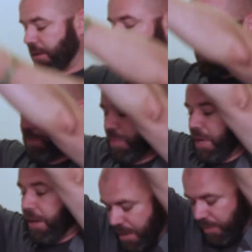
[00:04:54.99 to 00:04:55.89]

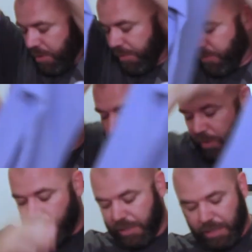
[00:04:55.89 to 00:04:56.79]
But I'm looking forward to
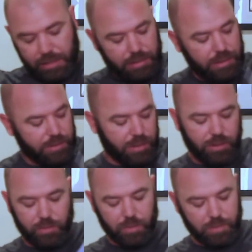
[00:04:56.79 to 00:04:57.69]
wearing these. These are
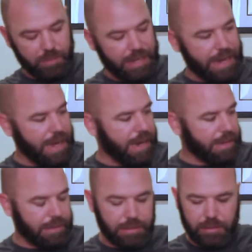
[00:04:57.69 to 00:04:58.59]
gonna be
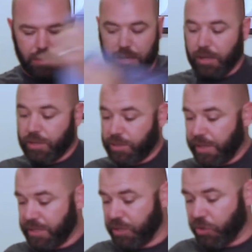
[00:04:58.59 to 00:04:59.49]
nice. So
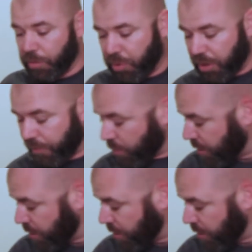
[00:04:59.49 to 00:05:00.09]
that's a short par 4